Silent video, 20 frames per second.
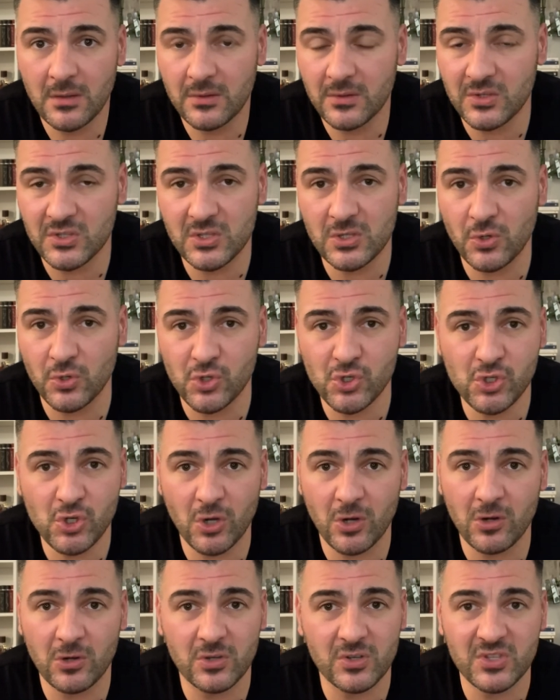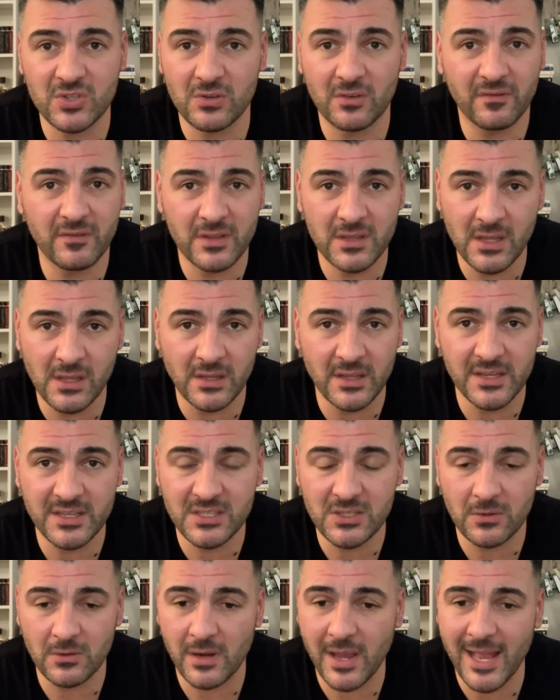There's no sugars or
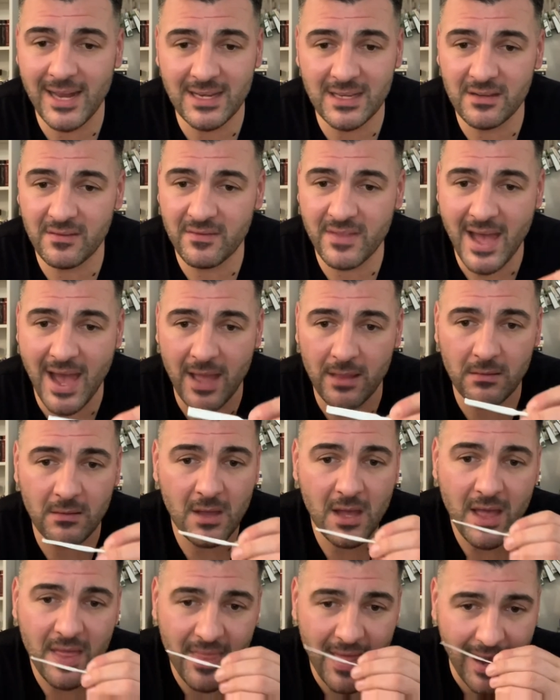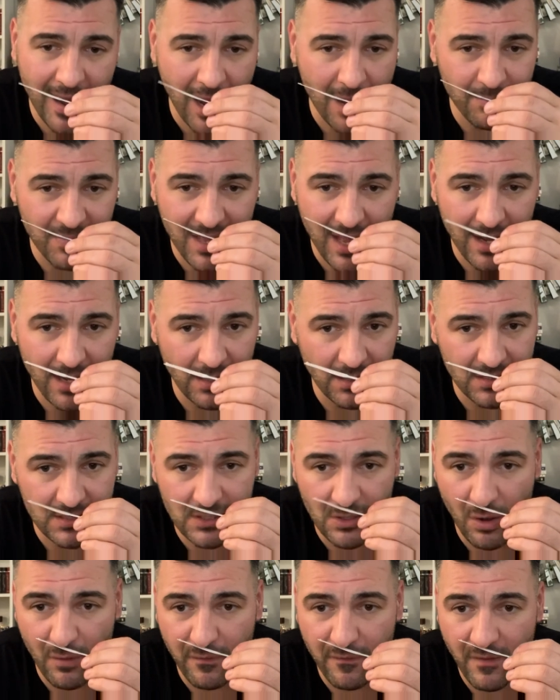vanillas or any of that I'm getting
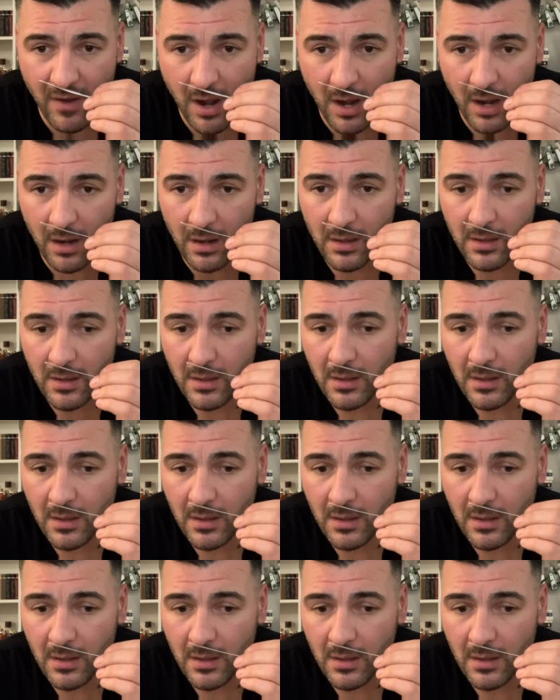so far.